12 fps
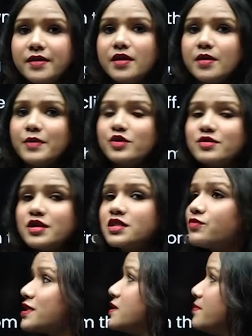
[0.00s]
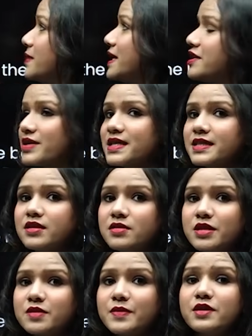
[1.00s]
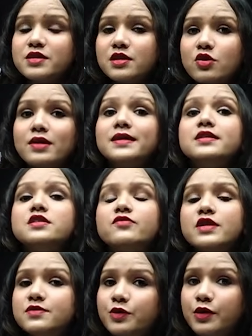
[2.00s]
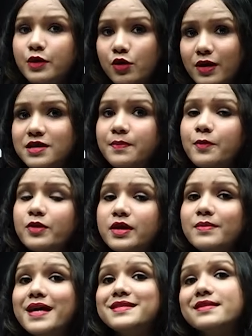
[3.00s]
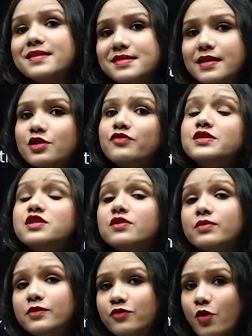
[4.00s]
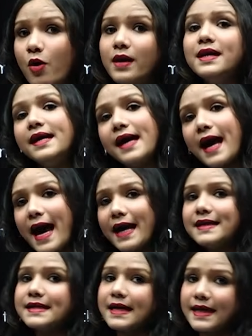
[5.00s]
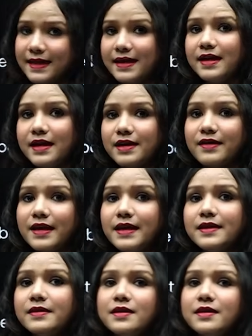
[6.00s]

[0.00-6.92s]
Because this was the main reason, just because he thought that his wings would not support him, as a result of which he will fall and die, right?